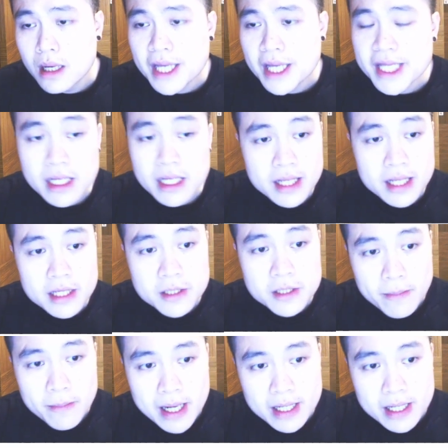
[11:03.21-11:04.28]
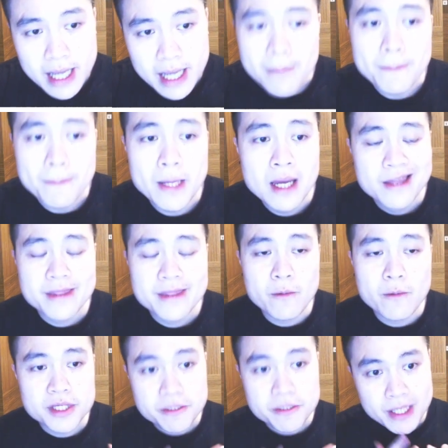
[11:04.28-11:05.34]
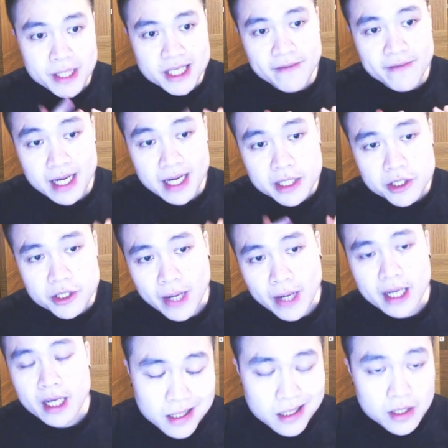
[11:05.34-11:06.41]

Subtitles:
The third thing is on market cap, that was specifically tracked,